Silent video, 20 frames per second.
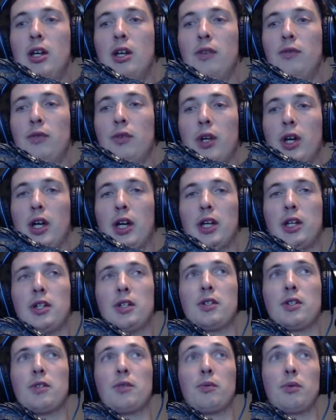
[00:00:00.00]
if you
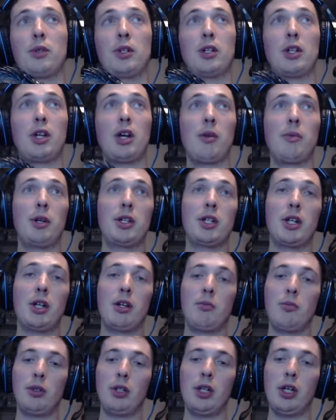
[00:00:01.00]
guys would comment down
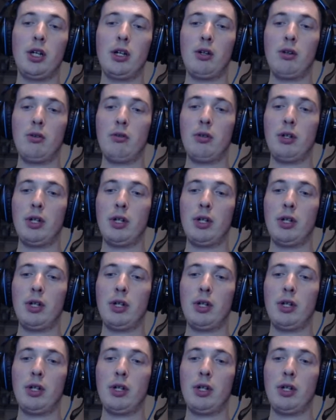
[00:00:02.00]
below